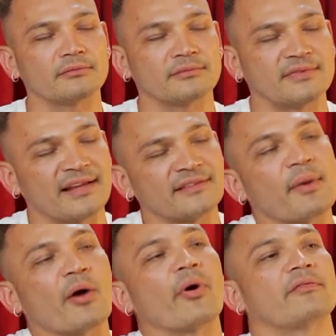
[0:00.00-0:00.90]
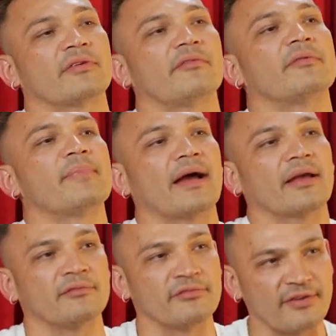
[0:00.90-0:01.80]
that's my way of giving back
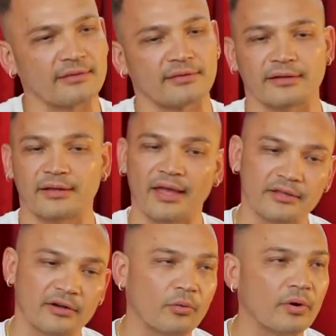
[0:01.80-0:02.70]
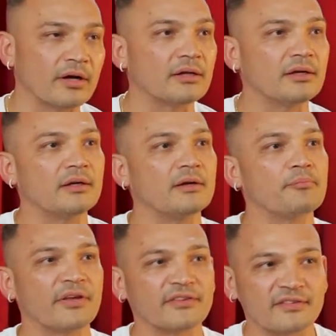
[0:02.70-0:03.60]
in faith. Like, hey, you know what?
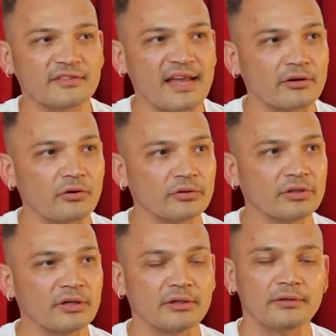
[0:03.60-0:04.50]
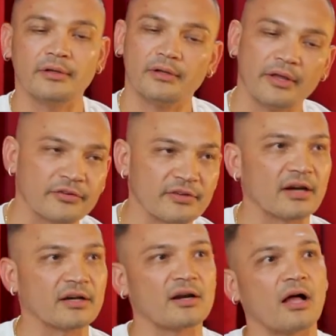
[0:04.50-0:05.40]
Business is not going good. Here's
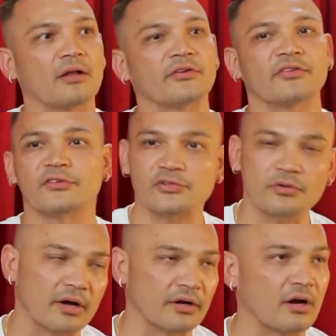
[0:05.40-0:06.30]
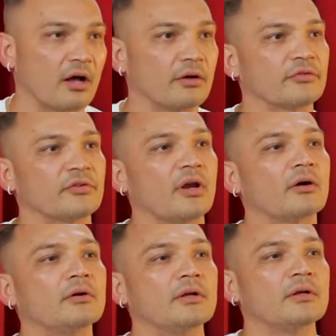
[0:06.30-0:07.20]
$100. Here's $200, you
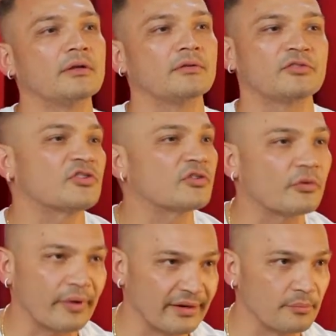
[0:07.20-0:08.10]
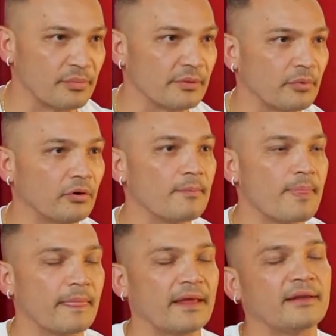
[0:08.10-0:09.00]
know, just to random people.
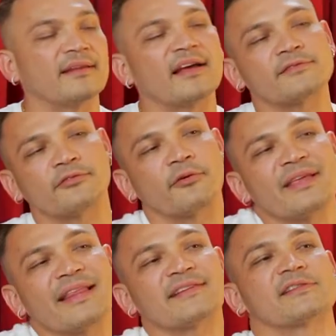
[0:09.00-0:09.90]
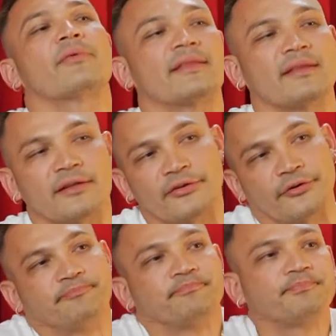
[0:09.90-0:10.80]
And that's, for me, that's the right thing to do.
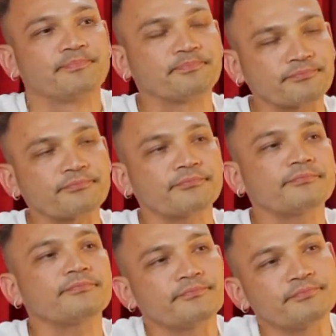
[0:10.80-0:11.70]
Yeah, and I think,